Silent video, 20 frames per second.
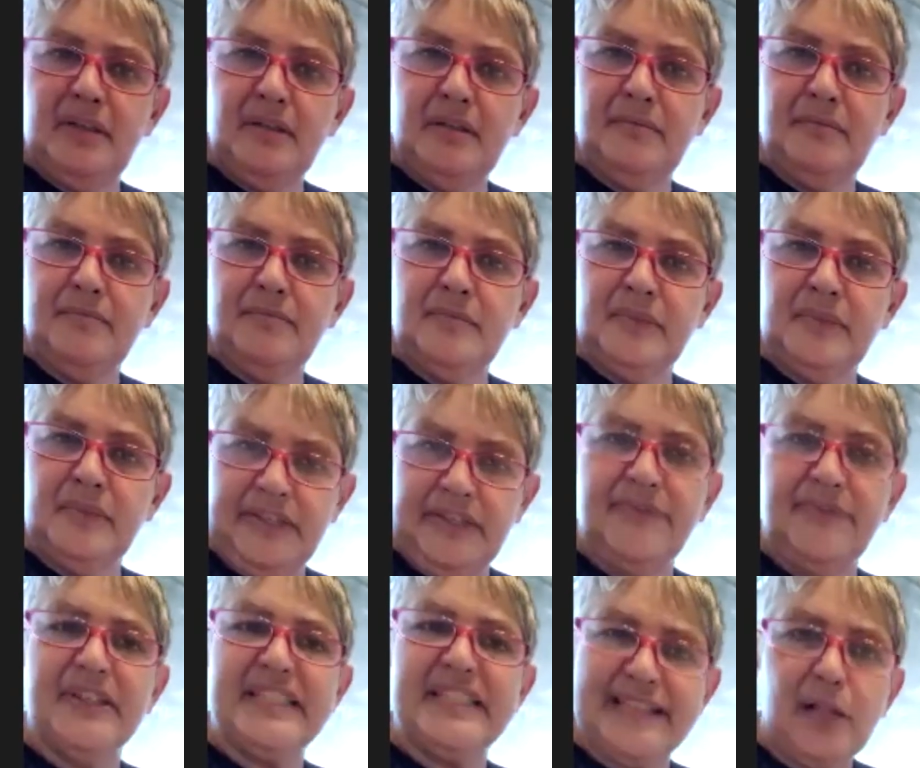leaf
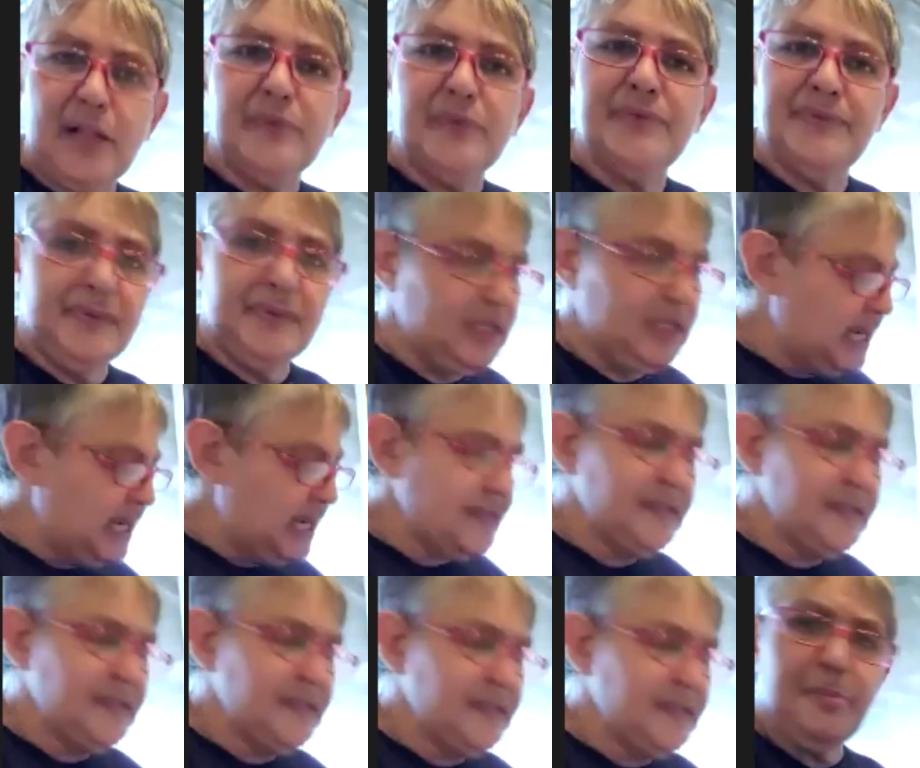itself, not on the
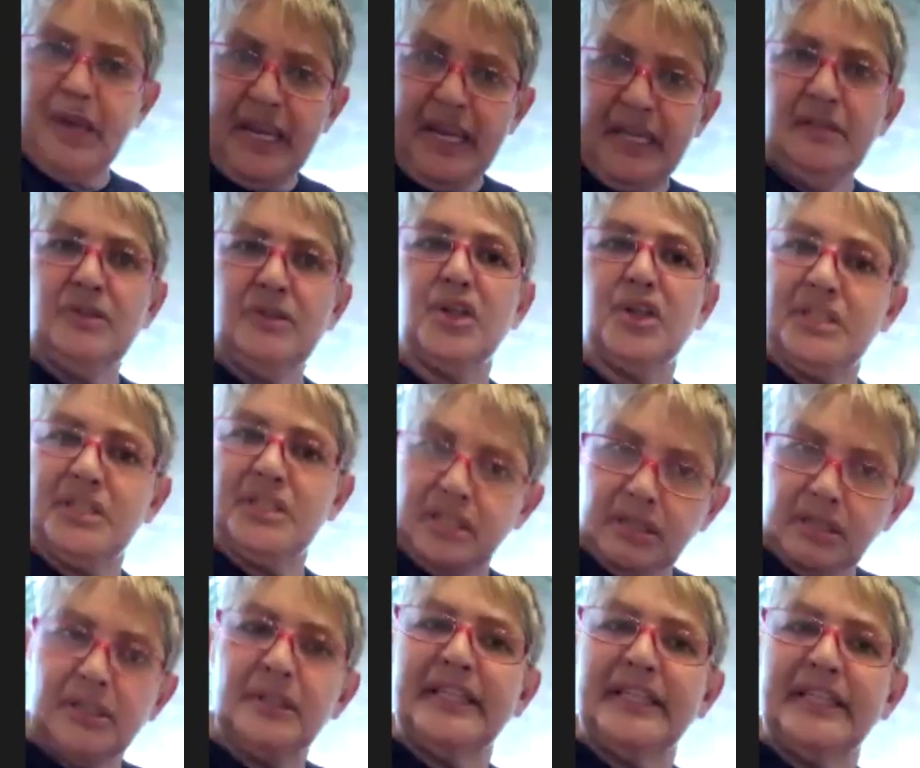paint, just on the
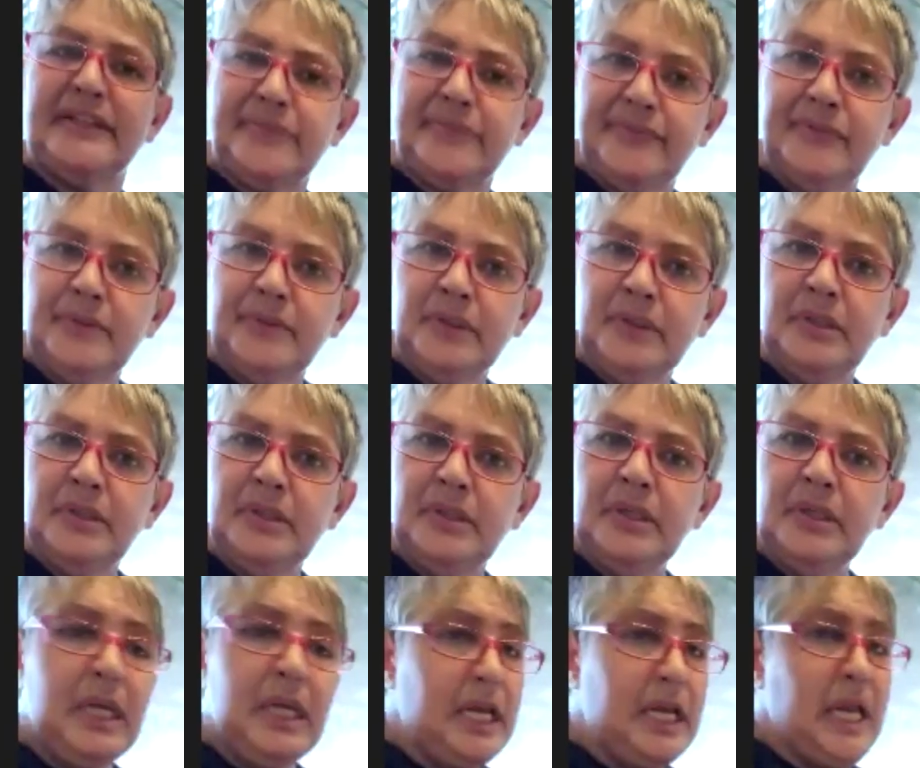leaf,
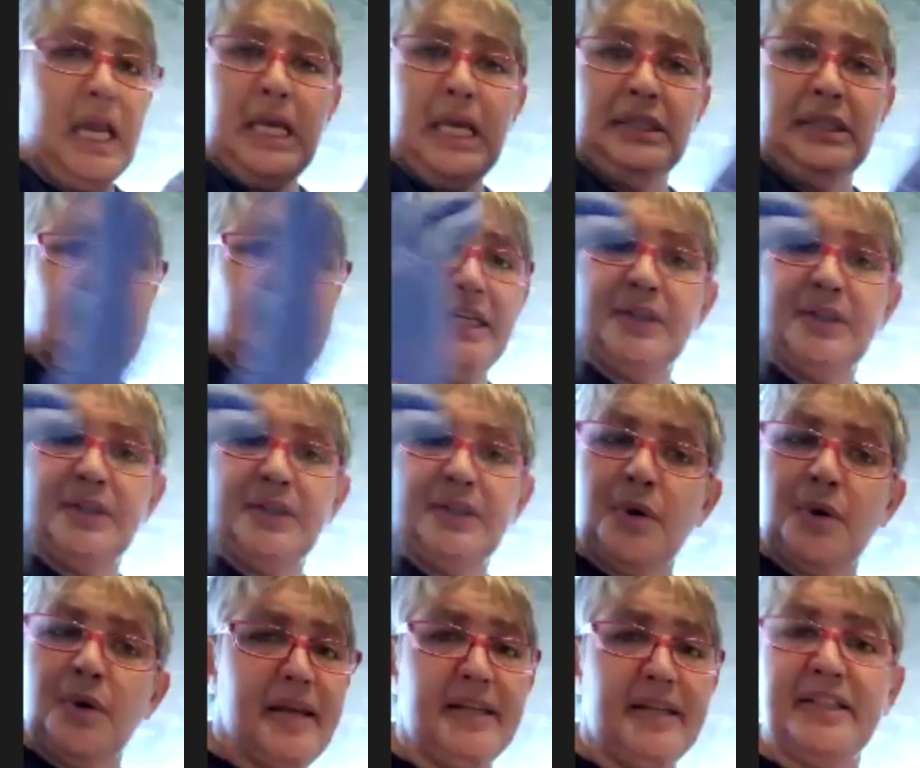and let it dry, and
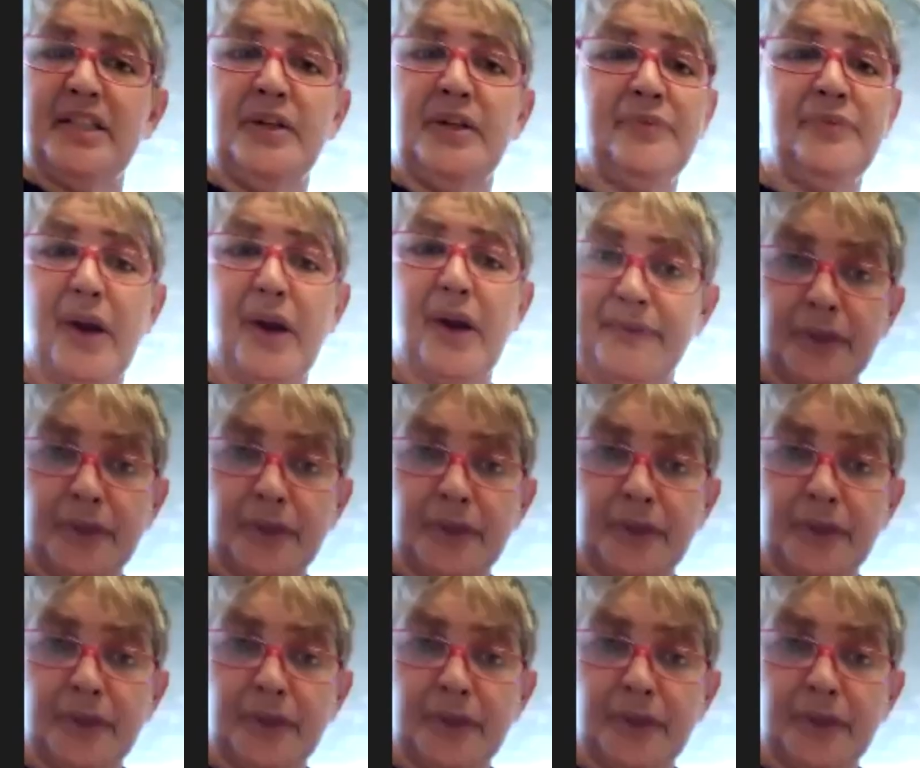it's good forever.